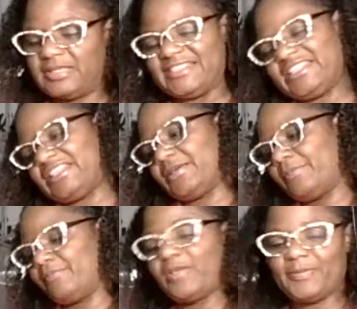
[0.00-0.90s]

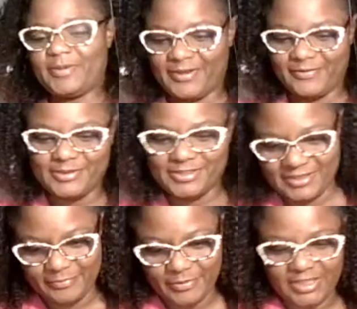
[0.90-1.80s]
Maybe. We'll see
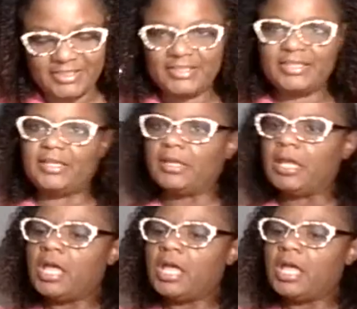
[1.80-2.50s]
when we get to the end.